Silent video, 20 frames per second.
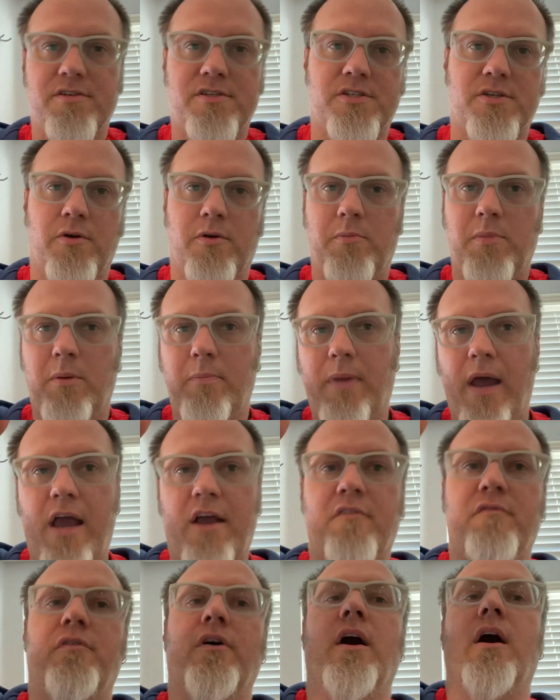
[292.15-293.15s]
So it'd be
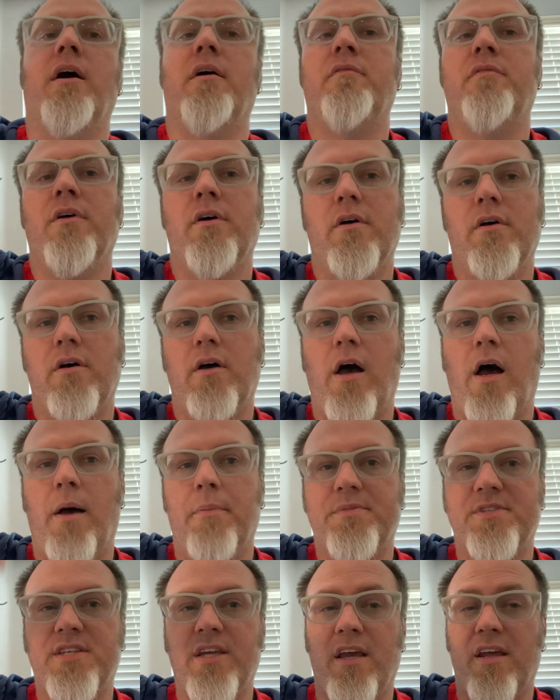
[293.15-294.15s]
back 5,
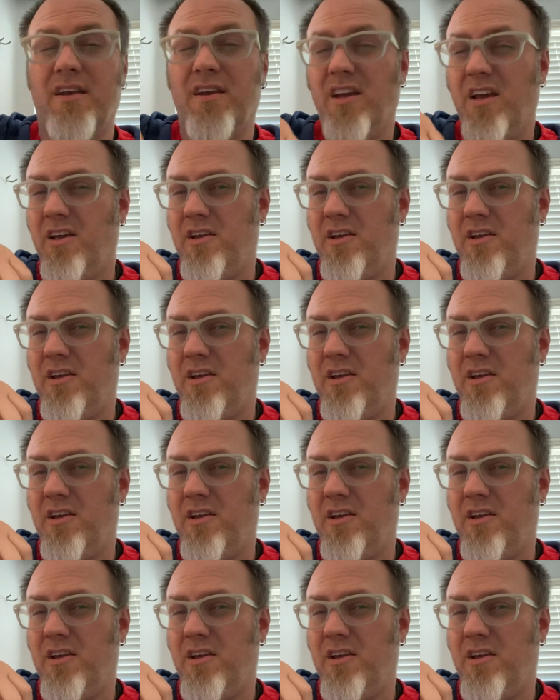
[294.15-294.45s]
up 10.